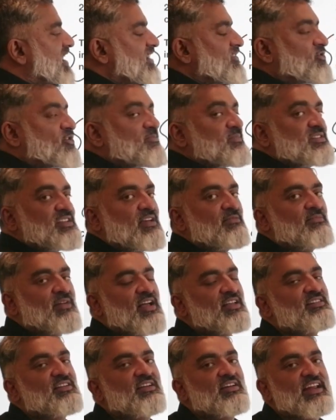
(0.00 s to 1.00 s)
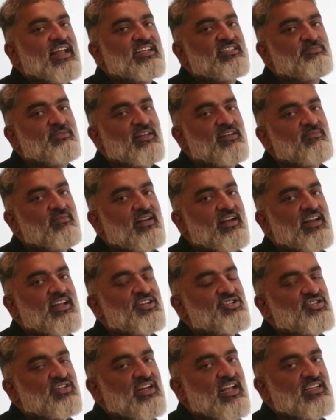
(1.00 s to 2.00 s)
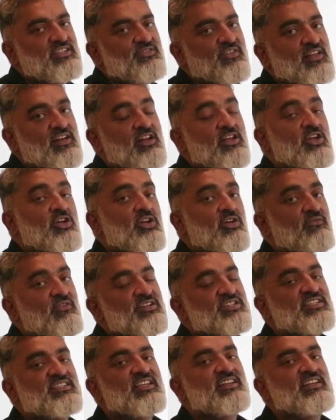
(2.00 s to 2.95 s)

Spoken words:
from some other experimentation as well, which is an